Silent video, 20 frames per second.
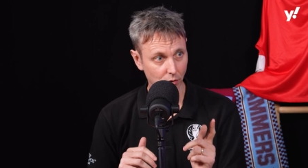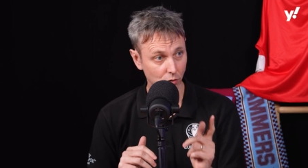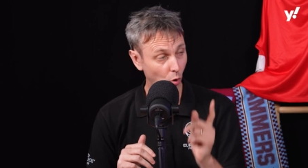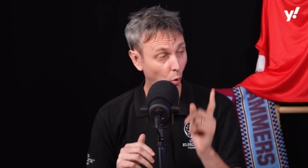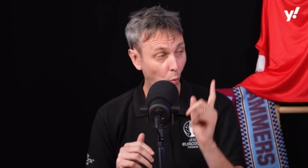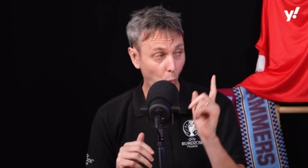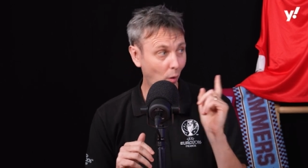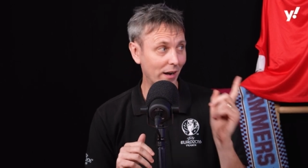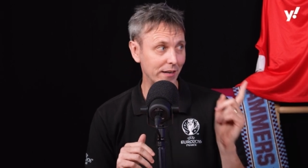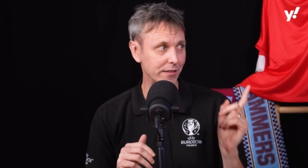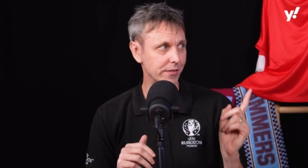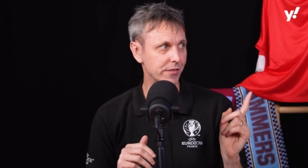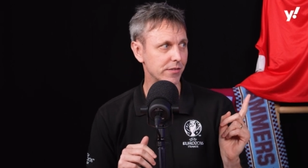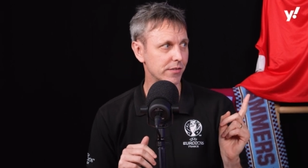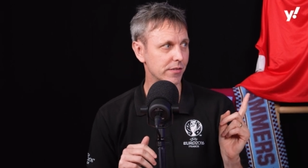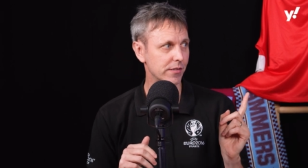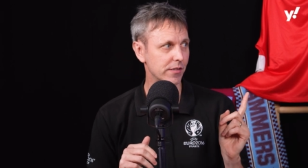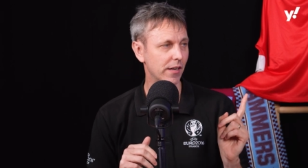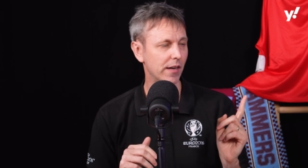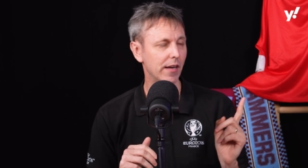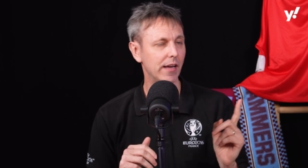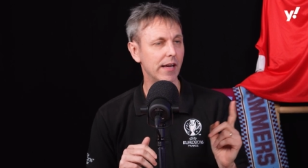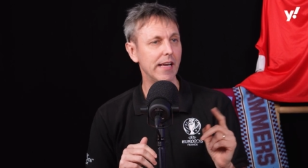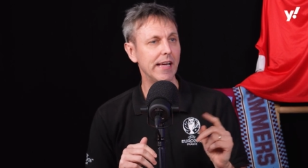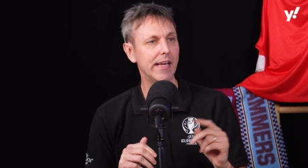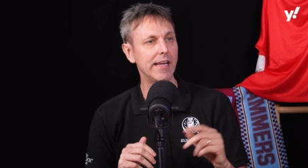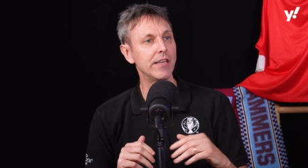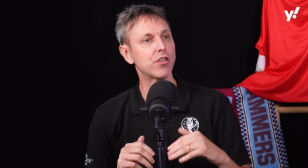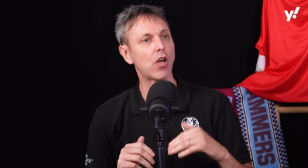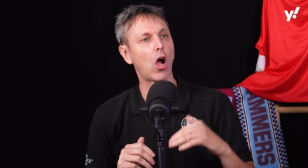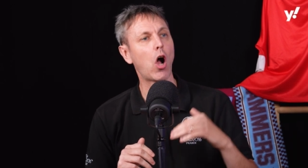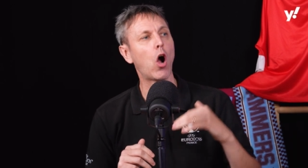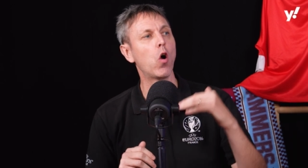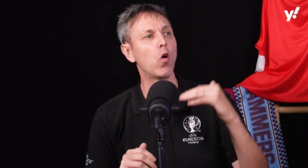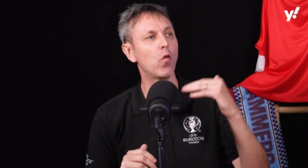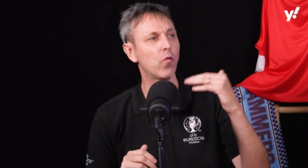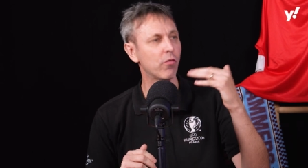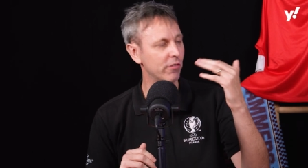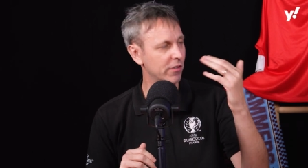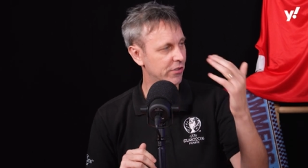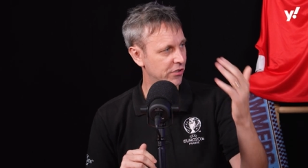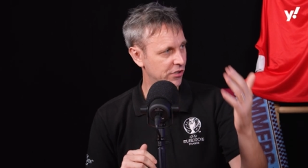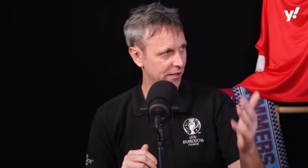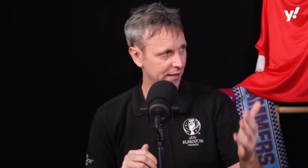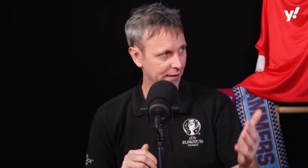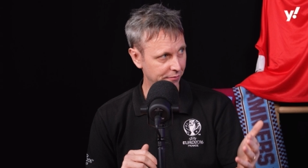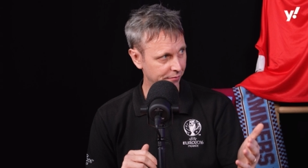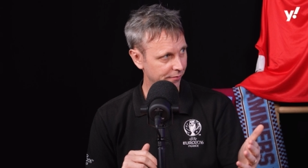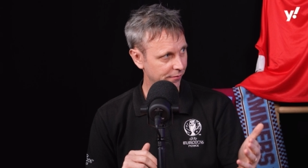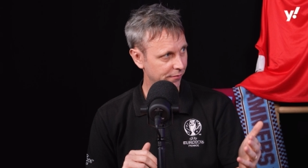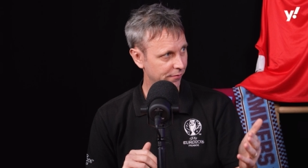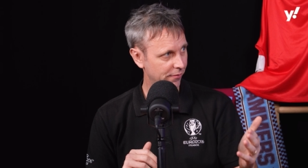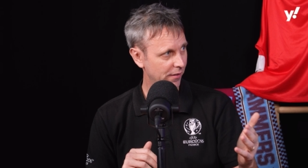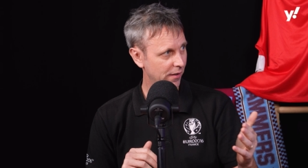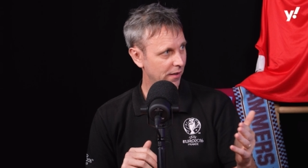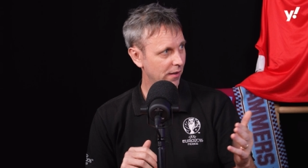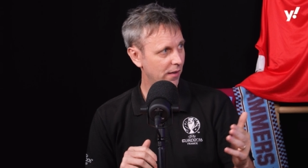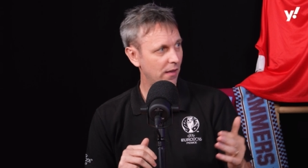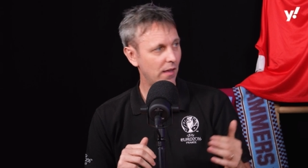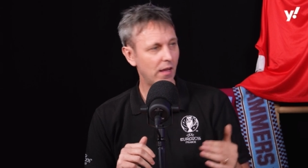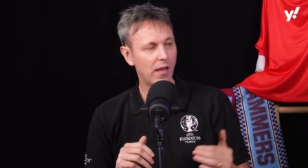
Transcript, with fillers: not once, is overachieve. Yep.